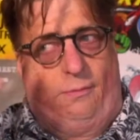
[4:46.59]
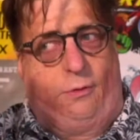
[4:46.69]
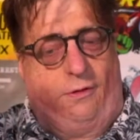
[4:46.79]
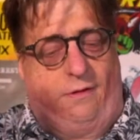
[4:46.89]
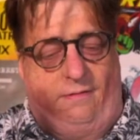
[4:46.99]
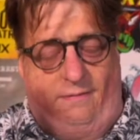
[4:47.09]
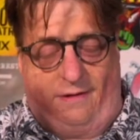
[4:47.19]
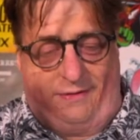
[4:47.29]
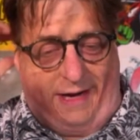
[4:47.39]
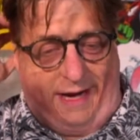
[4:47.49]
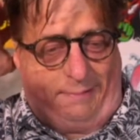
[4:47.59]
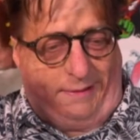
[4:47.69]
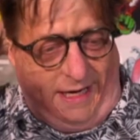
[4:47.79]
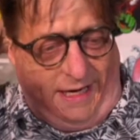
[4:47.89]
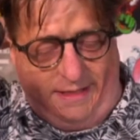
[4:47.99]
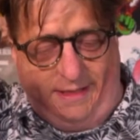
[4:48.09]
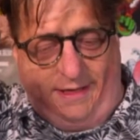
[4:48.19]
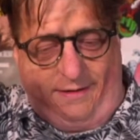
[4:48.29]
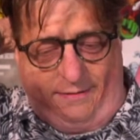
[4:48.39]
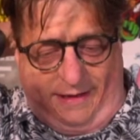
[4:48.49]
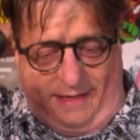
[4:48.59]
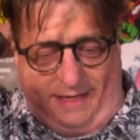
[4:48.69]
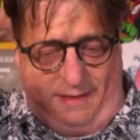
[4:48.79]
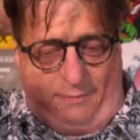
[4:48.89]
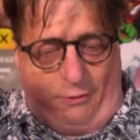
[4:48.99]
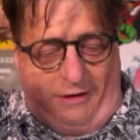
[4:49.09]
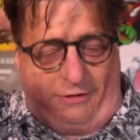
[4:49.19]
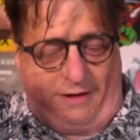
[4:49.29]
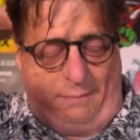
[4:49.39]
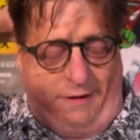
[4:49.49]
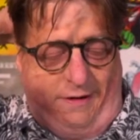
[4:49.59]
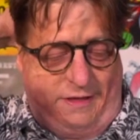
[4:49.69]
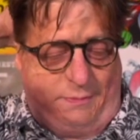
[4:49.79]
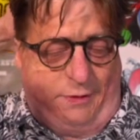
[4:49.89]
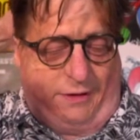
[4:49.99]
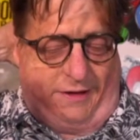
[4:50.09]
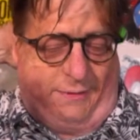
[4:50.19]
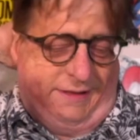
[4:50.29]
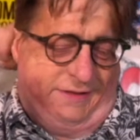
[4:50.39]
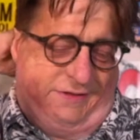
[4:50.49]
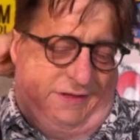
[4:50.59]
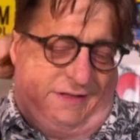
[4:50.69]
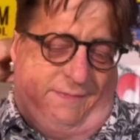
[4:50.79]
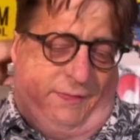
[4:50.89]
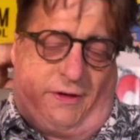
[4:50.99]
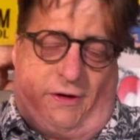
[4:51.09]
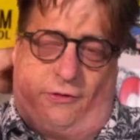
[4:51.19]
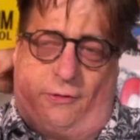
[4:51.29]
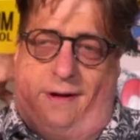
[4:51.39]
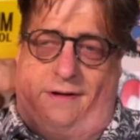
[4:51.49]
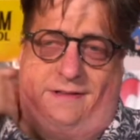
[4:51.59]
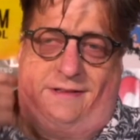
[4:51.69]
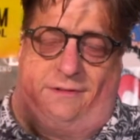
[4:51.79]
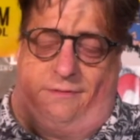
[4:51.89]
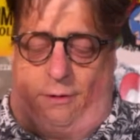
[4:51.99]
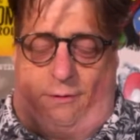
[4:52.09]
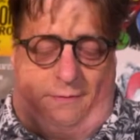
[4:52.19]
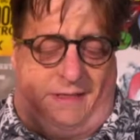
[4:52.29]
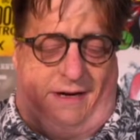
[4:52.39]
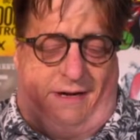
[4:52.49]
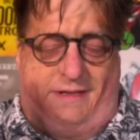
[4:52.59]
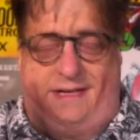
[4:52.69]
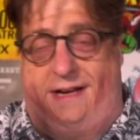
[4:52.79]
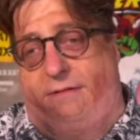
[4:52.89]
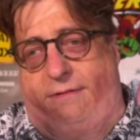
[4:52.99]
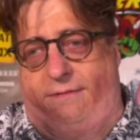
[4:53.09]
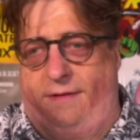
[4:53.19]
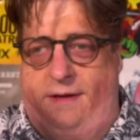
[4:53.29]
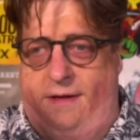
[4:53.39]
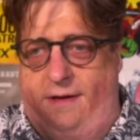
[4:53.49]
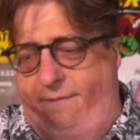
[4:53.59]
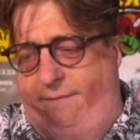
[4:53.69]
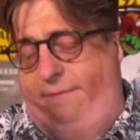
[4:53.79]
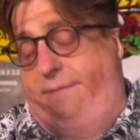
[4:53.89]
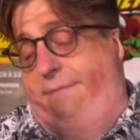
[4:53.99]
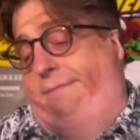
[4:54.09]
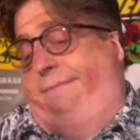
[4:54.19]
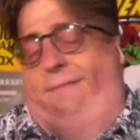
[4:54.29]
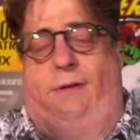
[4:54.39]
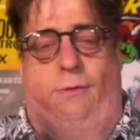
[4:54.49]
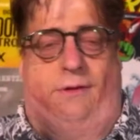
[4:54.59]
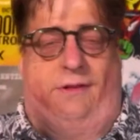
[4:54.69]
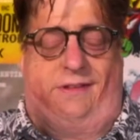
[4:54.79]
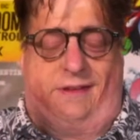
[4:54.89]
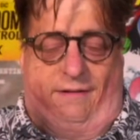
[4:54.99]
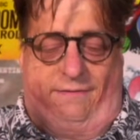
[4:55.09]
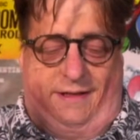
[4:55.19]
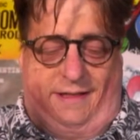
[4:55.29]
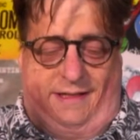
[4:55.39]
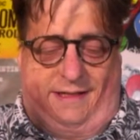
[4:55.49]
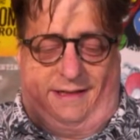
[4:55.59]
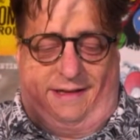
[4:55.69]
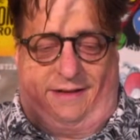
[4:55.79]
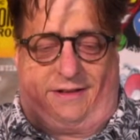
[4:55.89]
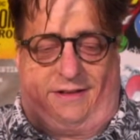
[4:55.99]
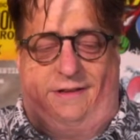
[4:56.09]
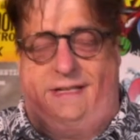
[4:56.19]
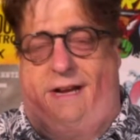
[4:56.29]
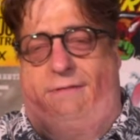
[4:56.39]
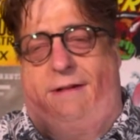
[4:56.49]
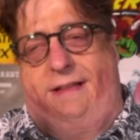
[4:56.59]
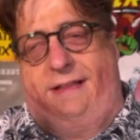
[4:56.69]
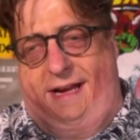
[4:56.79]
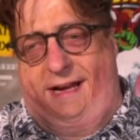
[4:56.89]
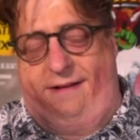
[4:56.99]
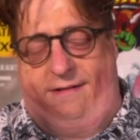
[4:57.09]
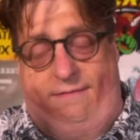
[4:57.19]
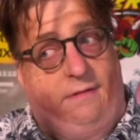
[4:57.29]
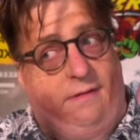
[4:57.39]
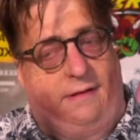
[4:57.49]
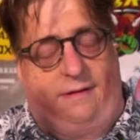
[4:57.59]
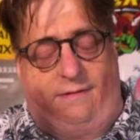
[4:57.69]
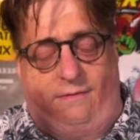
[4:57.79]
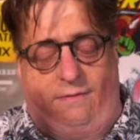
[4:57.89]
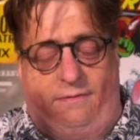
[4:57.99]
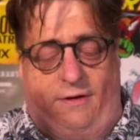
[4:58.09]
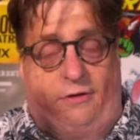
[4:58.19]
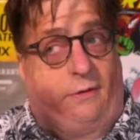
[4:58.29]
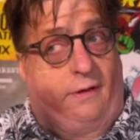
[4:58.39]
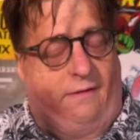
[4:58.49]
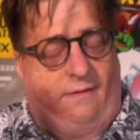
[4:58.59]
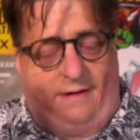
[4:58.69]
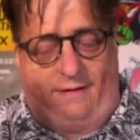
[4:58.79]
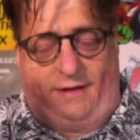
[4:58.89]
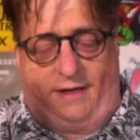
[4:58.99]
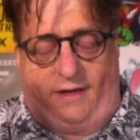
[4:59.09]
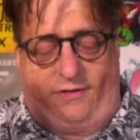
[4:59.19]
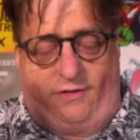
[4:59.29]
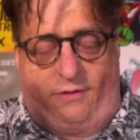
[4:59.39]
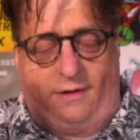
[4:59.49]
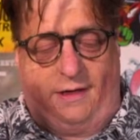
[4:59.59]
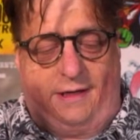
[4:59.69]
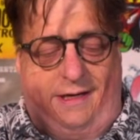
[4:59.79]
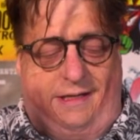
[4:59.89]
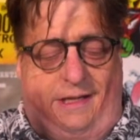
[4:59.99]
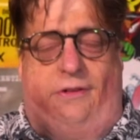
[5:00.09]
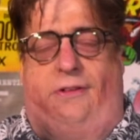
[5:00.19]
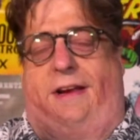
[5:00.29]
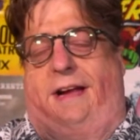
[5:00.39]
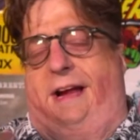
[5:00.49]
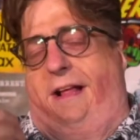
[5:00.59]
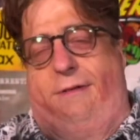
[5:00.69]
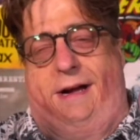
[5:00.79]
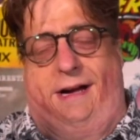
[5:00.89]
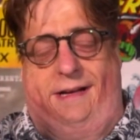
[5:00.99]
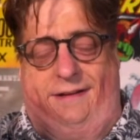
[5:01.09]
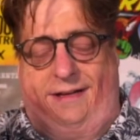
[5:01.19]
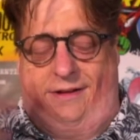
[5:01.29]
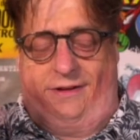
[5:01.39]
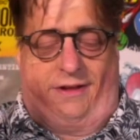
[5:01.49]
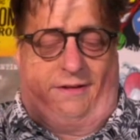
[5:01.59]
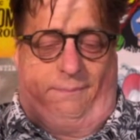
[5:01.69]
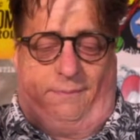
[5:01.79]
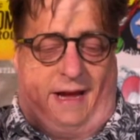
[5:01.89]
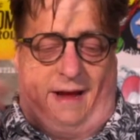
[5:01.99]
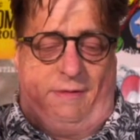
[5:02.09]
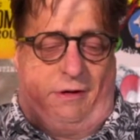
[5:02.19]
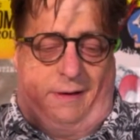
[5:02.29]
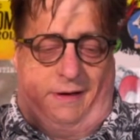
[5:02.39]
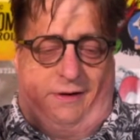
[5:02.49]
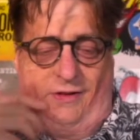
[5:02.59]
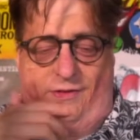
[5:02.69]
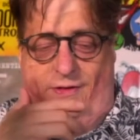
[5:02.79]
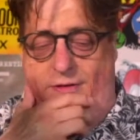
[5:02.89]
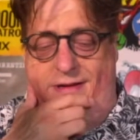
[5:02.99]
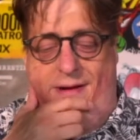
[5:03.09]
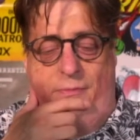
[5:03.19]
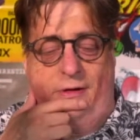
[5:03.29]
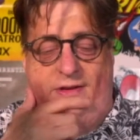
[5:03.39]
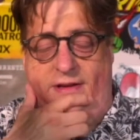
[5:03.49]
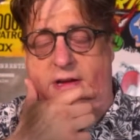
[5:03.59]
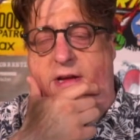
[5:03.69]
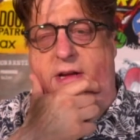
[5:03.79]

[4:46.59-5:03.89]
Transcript: more of an A plot, and that's the more interesting part of this book. Otherwise, it's just Ghost Rider going from town to town doing stuff. And it's clear he's not right in the head. and visually and everything else too. And then there's like a hell ride. You get all these other cameo appearances for no damn reason.